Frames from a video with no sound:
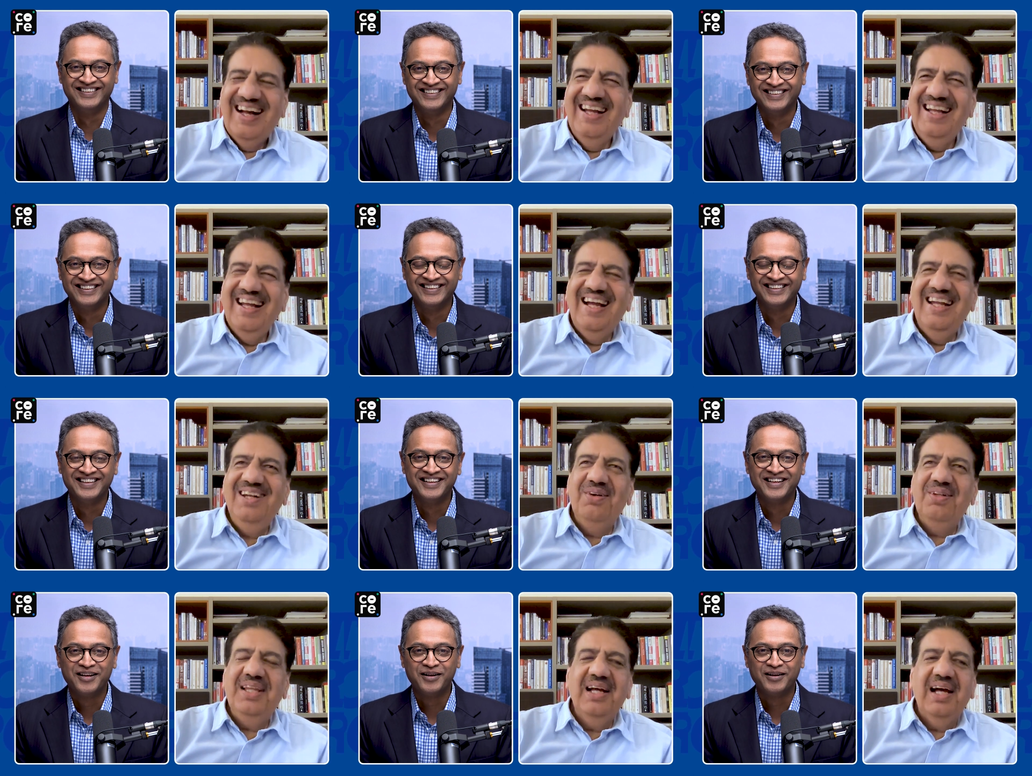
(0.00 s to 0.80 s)
Speaker 1: I, I
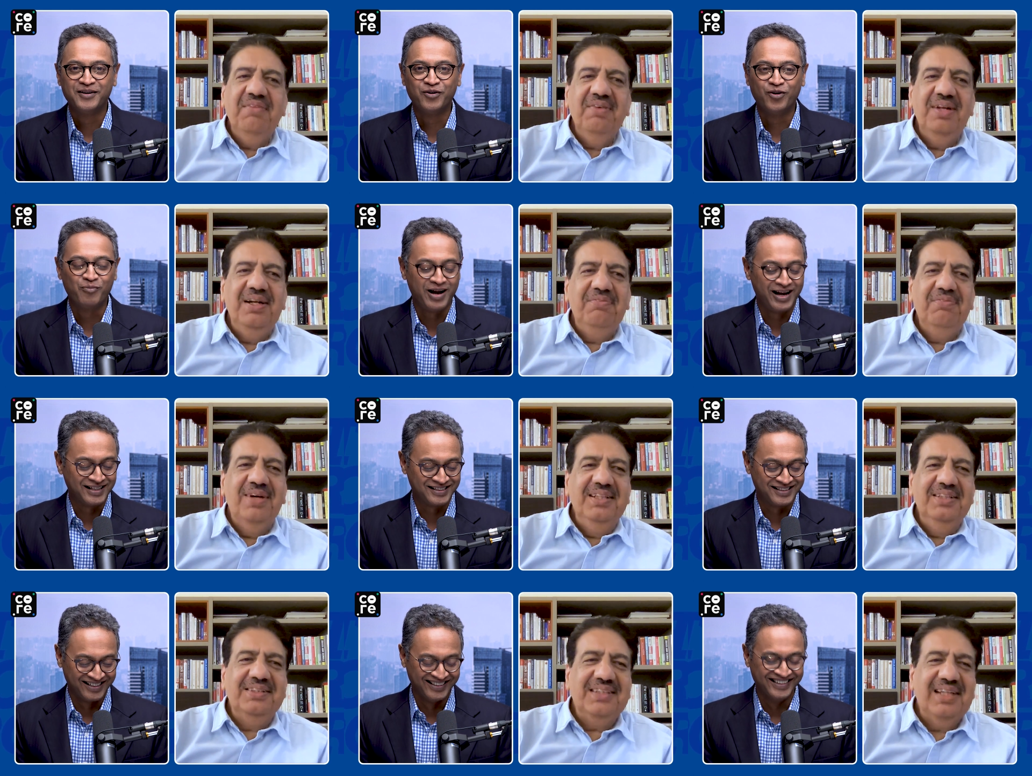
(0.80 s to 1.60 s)
don't think I have an
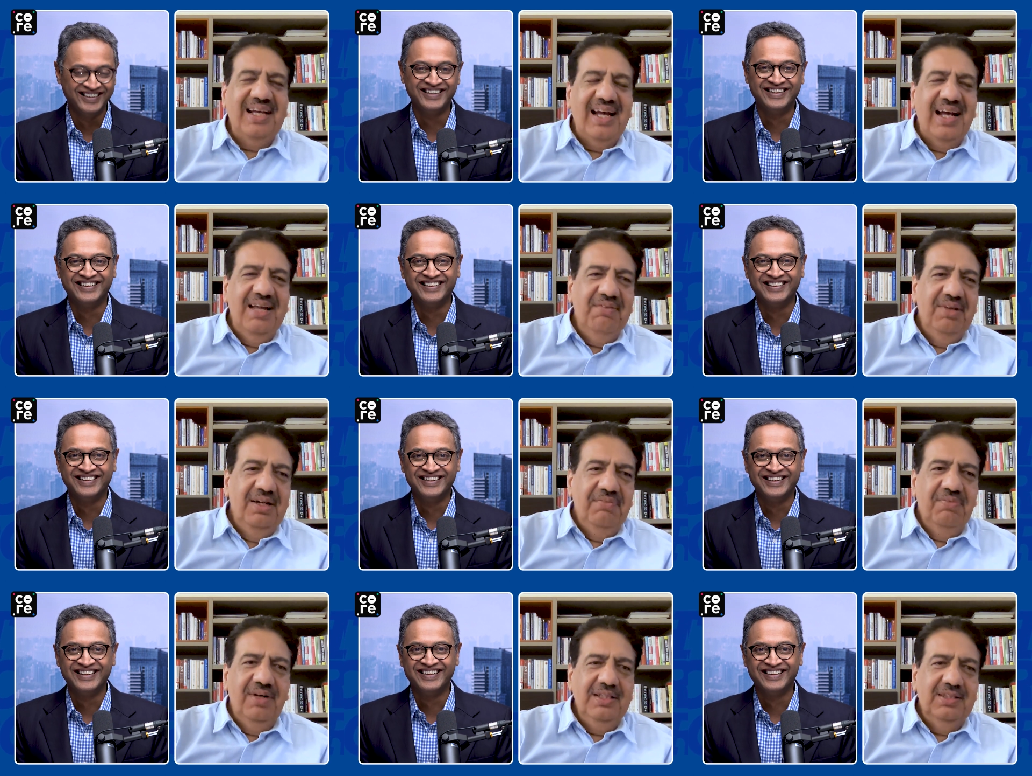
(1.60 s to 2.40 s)
advice. I have an,
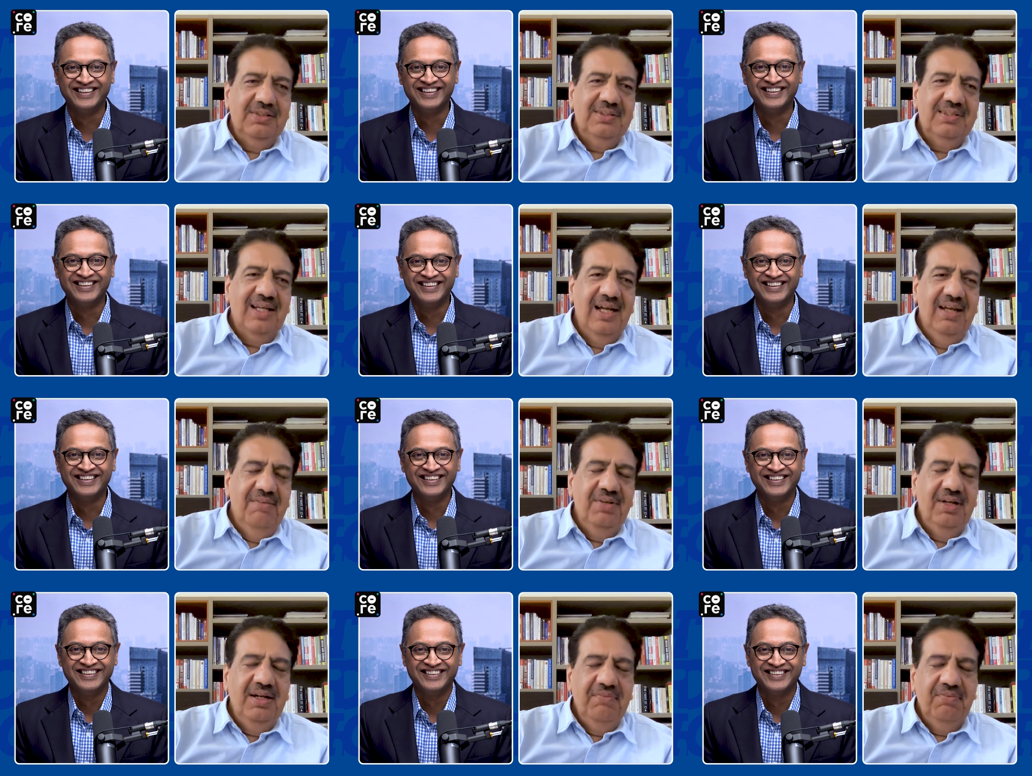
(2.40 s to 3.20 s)
I have
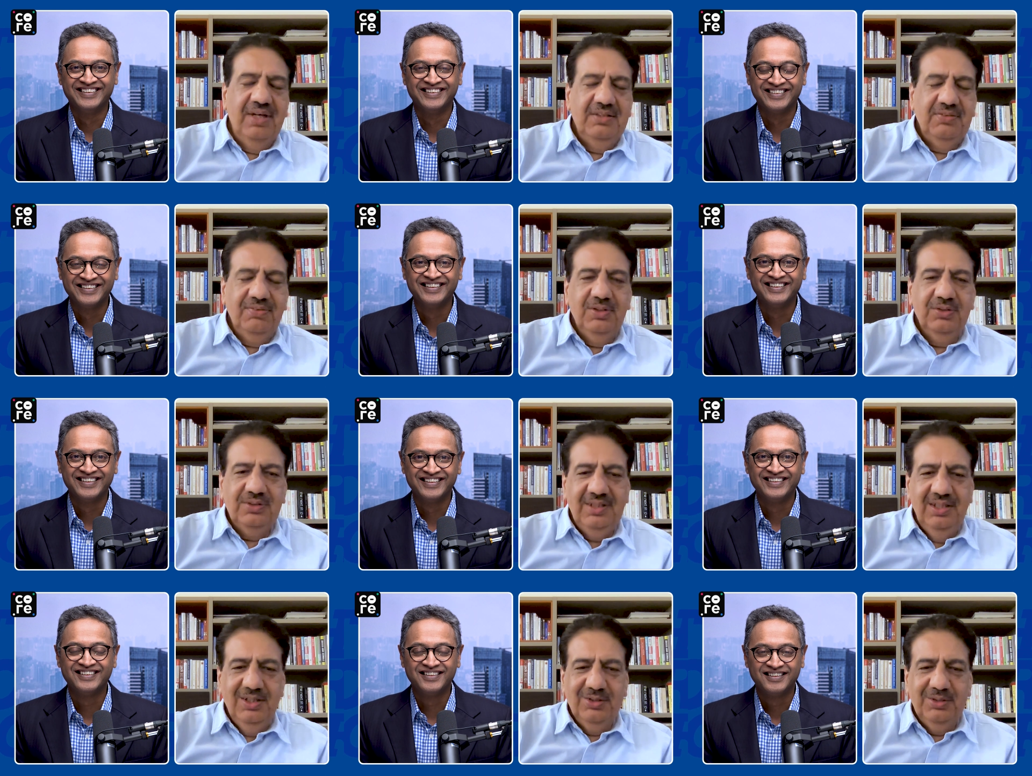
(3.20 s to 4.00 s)
an advice for those
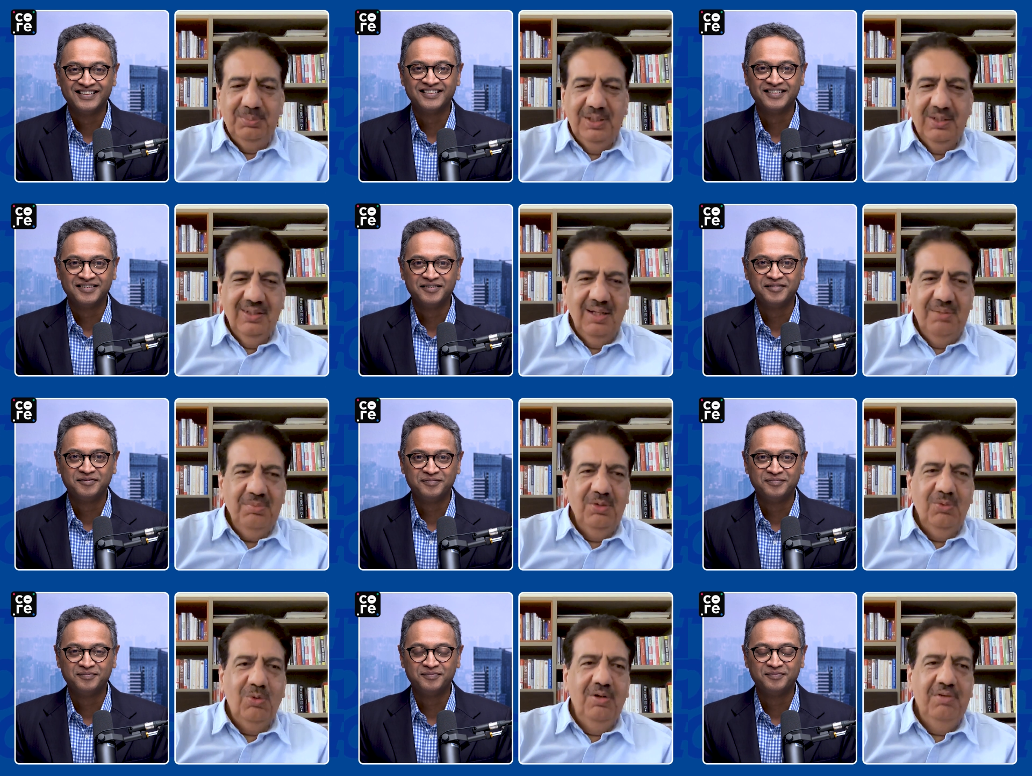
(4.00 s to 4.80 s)
CEOs because I'm an
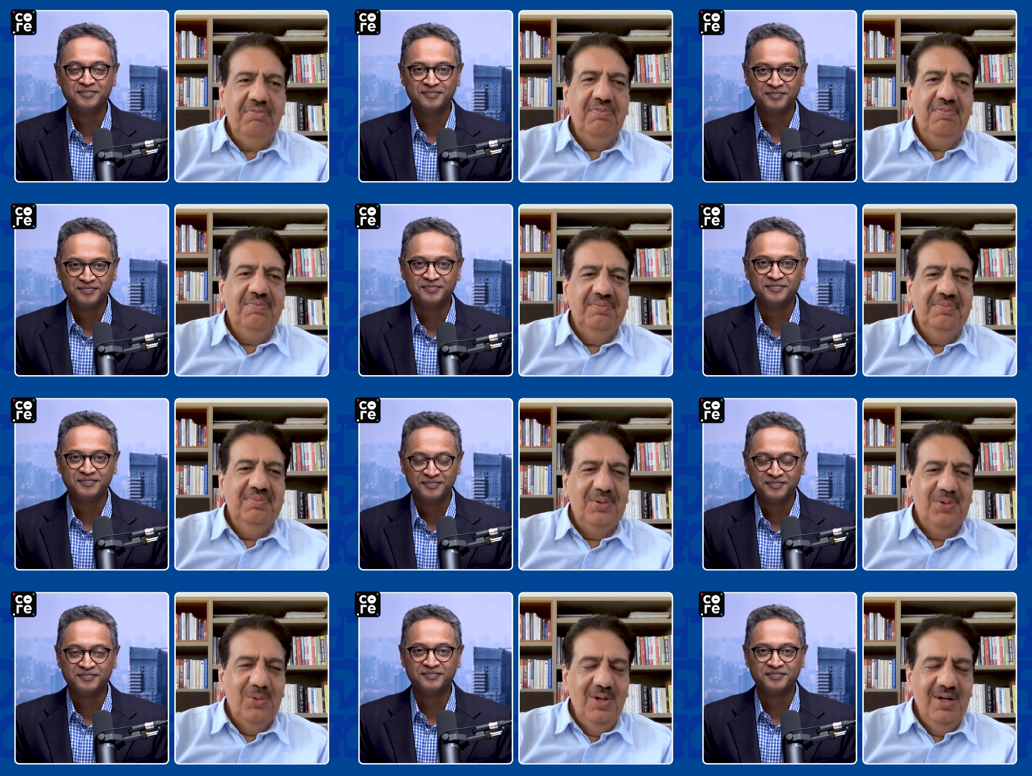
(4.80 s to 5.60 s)
old,
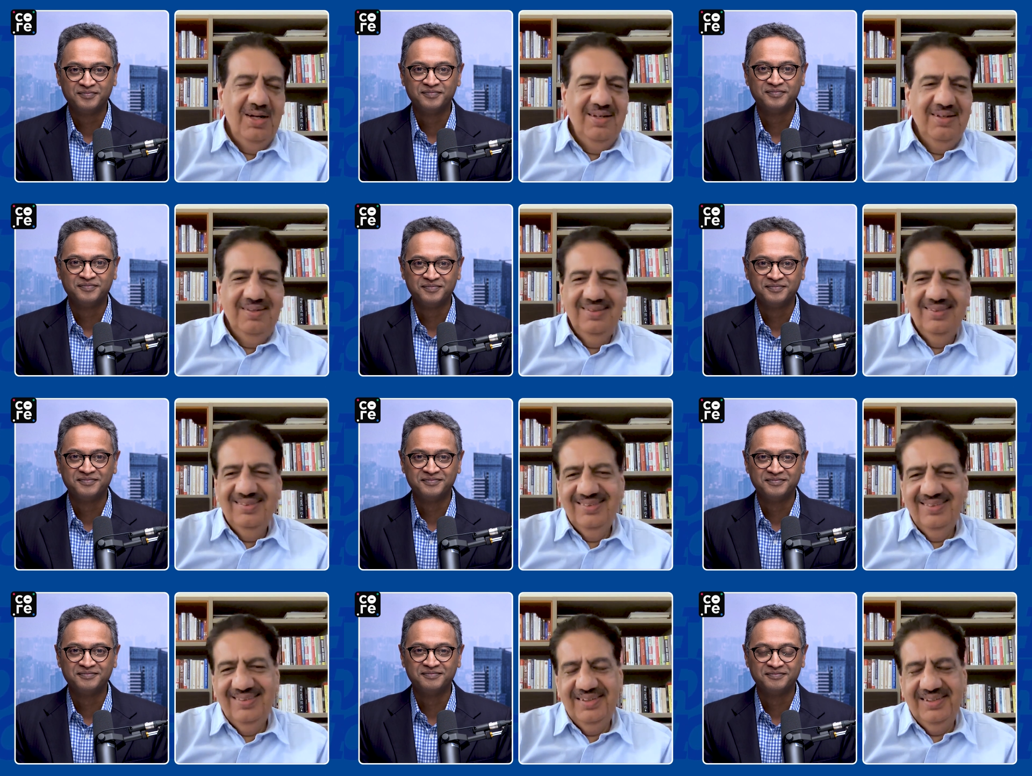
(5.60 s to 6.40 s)
old,
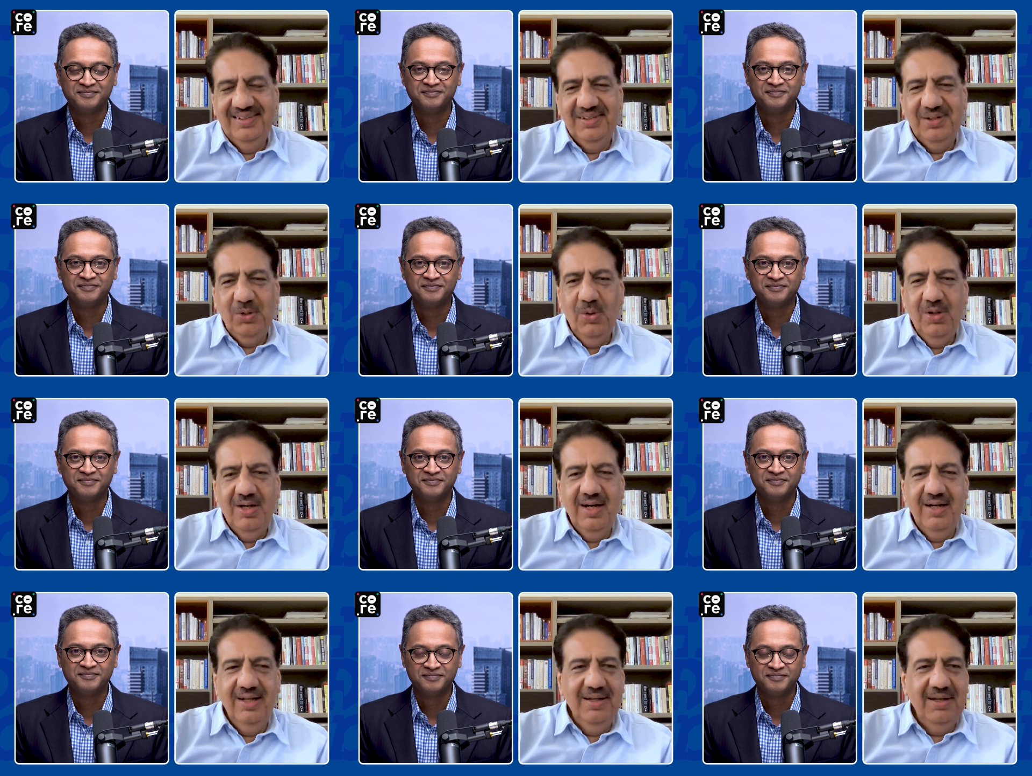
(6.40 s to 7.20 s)
uh, old
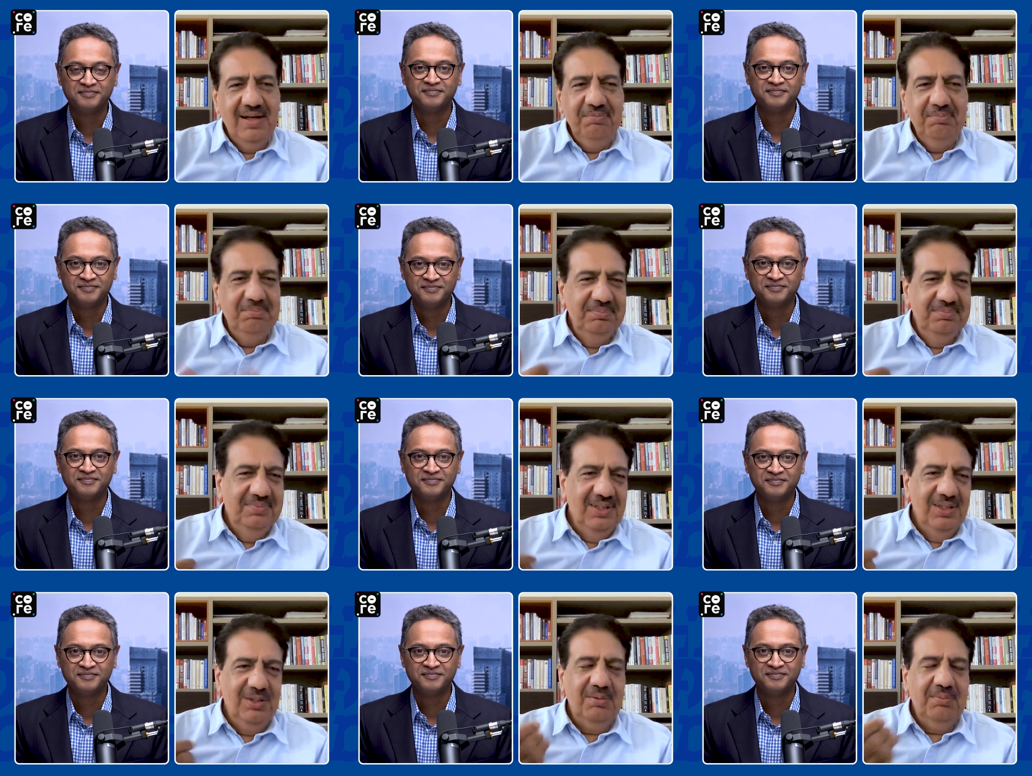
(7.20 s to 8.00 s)
daddy. I've, you
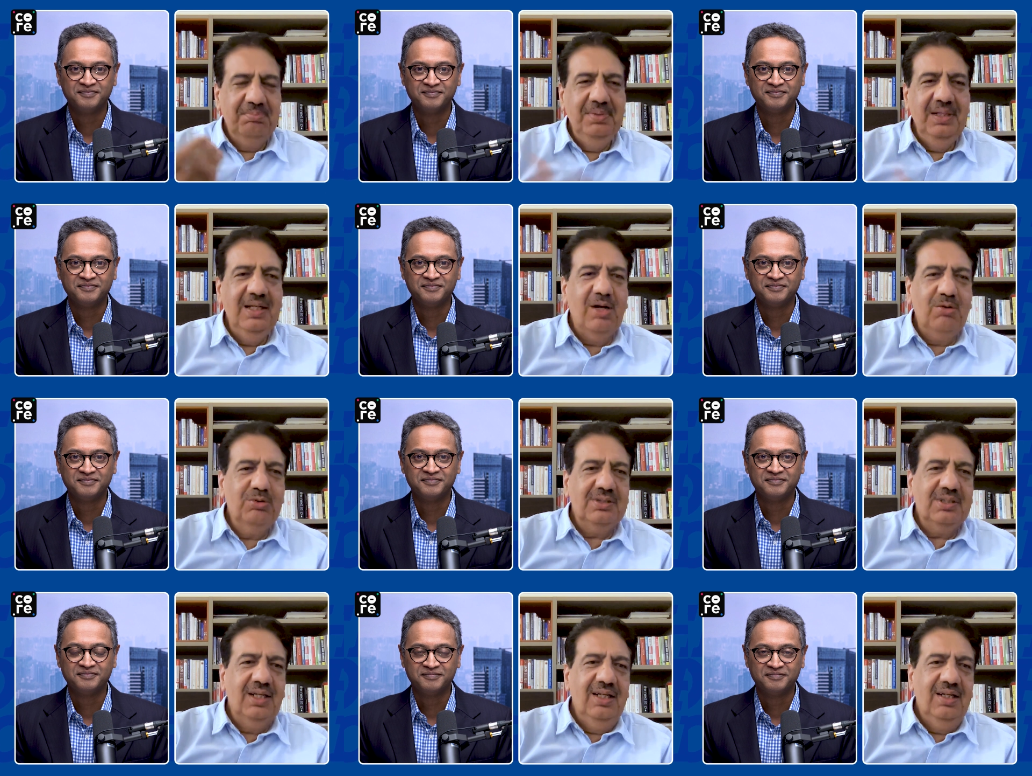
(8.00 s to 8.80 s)
know, been
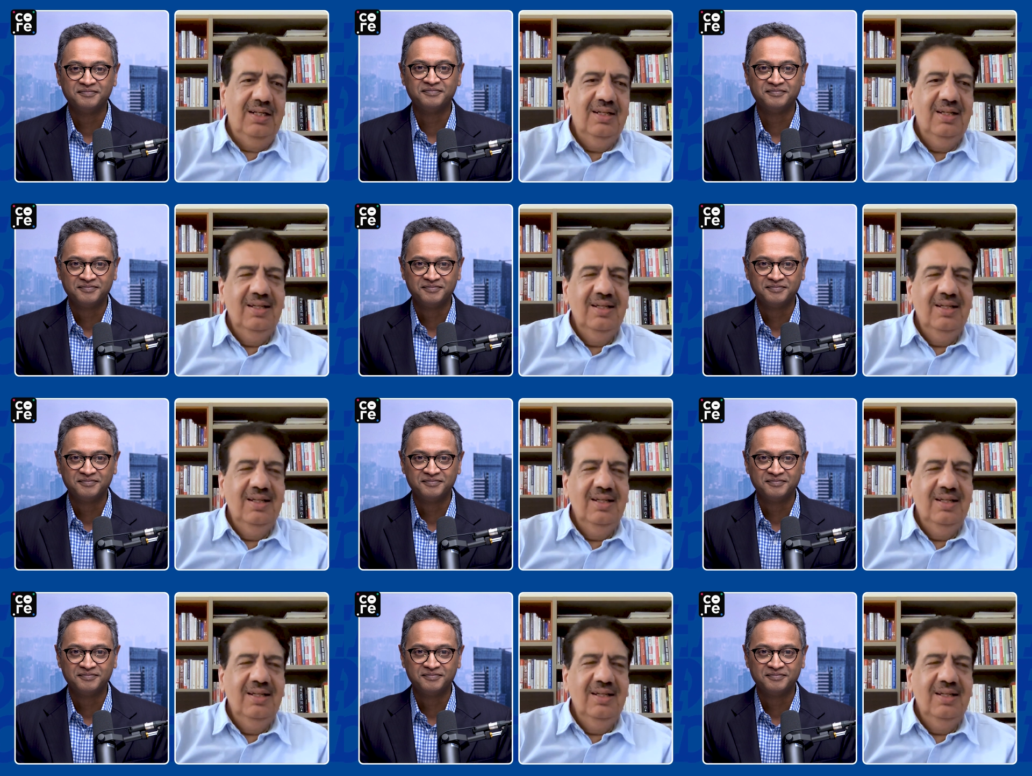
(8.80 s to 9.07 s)
outside